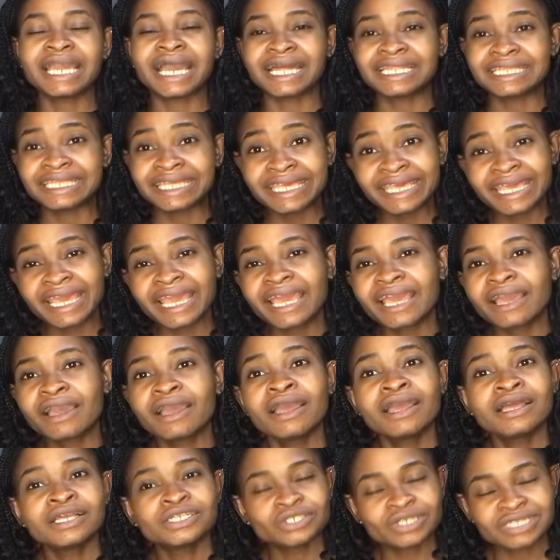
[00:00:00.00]
And here,
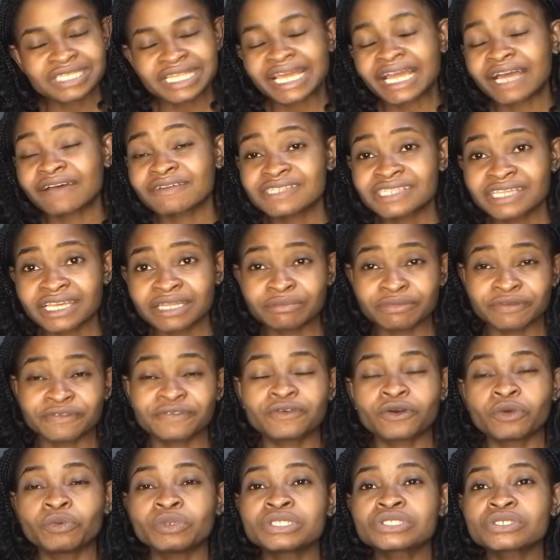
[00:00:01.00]
just like I've said
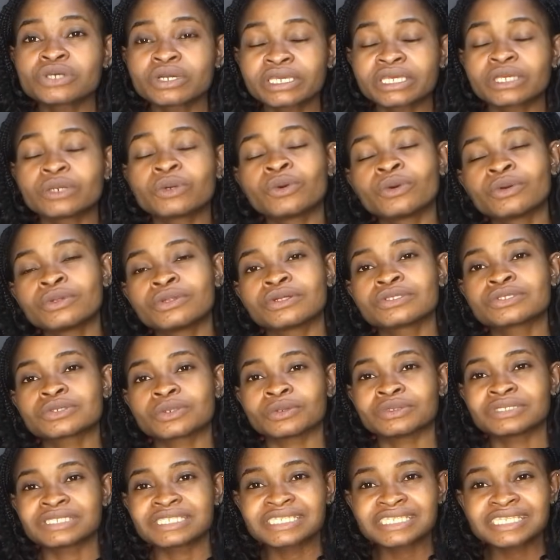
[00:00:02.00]
before, we talk a whole lot
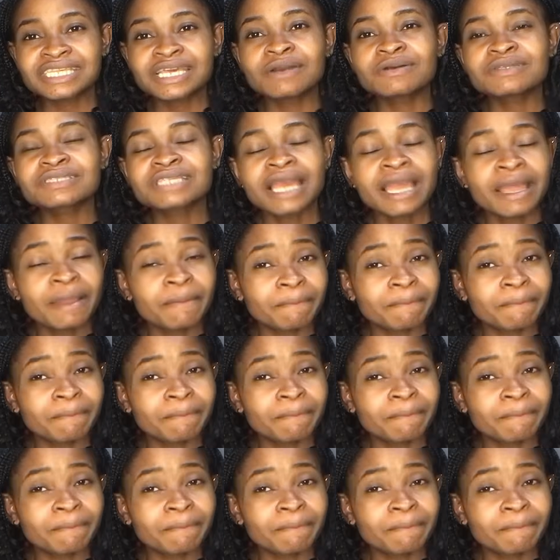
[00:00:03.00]
on sales,